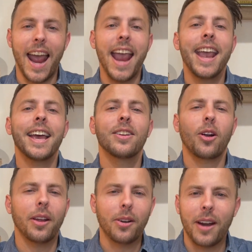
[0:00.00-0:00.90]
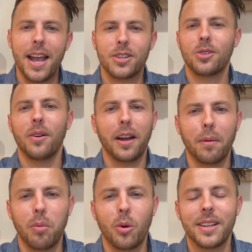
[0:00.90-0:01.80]
and our international
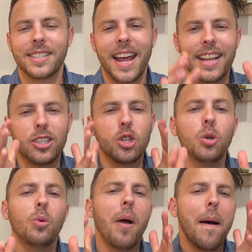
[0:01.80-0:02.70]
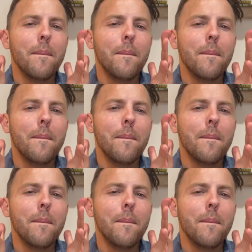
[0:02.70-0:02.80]
airport has got a $2